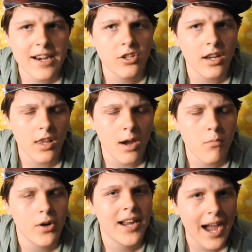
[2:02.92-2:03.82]
actually a lot
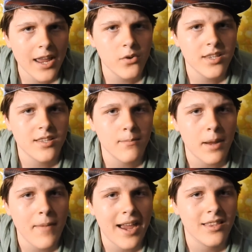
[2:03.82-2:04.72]
more chiosis in
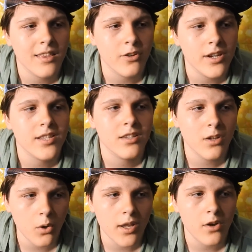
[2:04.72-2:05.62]
my back than there is
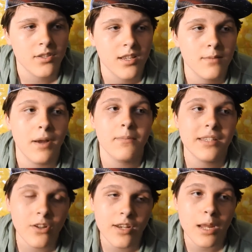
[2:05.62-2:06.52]
scoliosis, but I'm
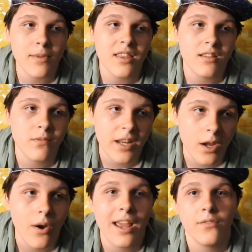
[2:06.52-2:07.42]
still naming this
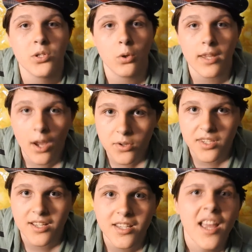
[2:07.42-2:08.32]
video I Have
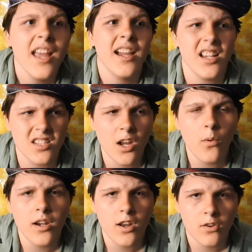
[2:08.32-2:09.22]
Scoliosis because no
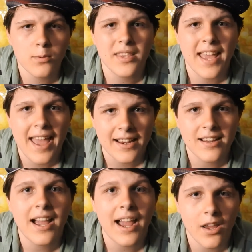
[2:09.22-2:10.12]
one knows what the heck
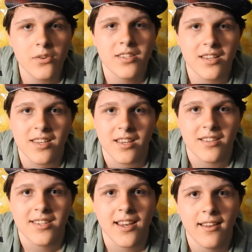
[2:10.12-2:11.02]
chiosis
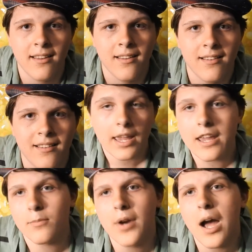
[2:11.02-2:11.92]
is.
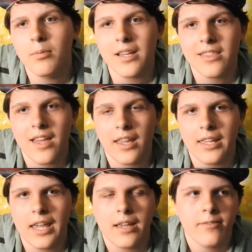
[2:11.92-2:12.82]
Okay, you're probably
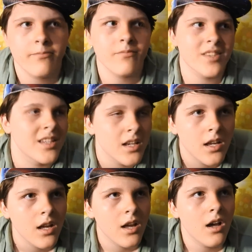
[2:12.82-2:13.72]
thinking,
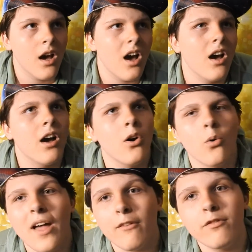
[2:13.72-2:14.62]

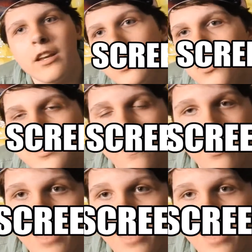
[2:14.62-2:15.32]
oh, that video wasn't